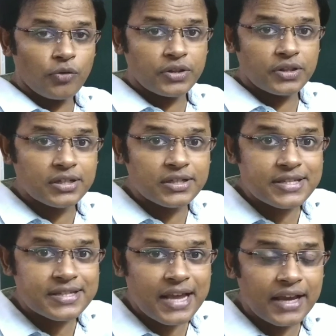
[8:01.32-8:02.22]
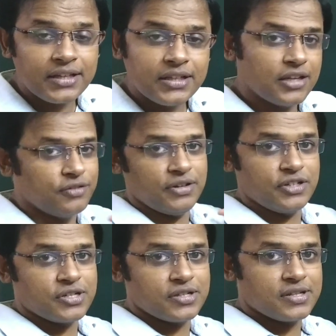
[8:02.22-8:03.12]
with the sign
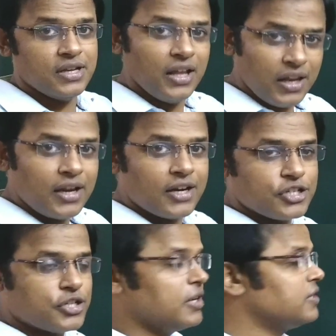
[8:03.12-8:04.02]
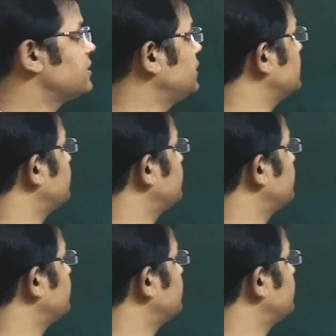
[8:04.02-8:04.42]
conventions. Let us see the